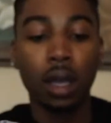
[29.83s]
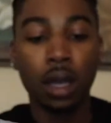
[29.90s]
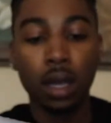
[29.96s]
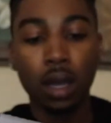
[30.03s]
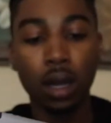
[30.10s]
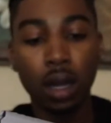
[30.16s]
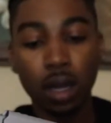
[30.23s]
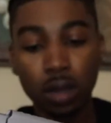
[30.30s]

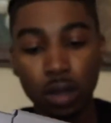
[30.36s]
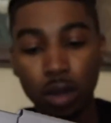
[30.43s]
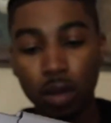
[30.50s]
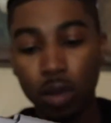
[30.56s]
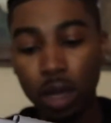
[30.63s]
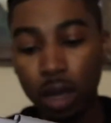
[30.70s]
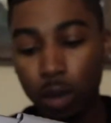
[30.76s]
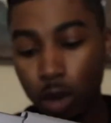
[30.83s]
And also,
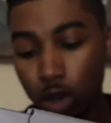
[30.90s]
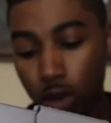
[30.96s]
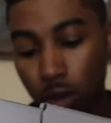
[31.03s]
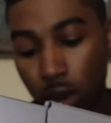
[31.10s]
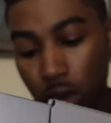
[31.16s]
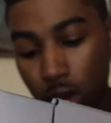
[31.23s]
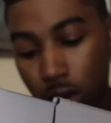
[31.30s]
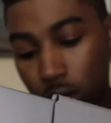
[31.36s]
wait, let me show
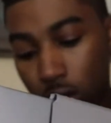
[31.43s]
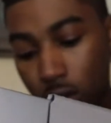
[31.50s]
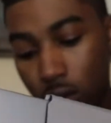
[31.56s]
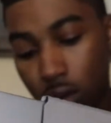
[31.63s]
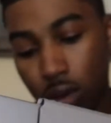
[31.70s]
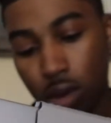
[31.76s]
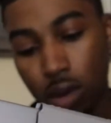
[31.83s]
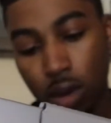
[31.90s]
my
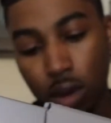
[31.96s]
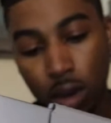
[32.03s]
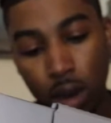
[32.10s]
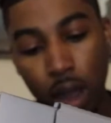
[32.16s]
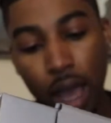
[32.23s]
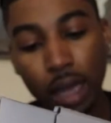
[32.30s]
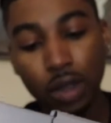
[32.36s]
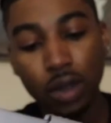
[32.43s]

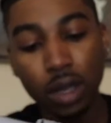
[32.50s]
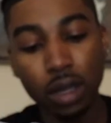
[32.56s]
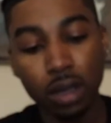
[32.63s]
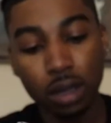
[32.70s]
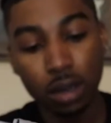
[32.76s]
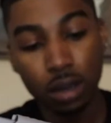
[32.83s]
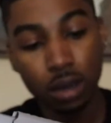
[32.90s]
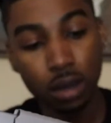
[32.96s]
address.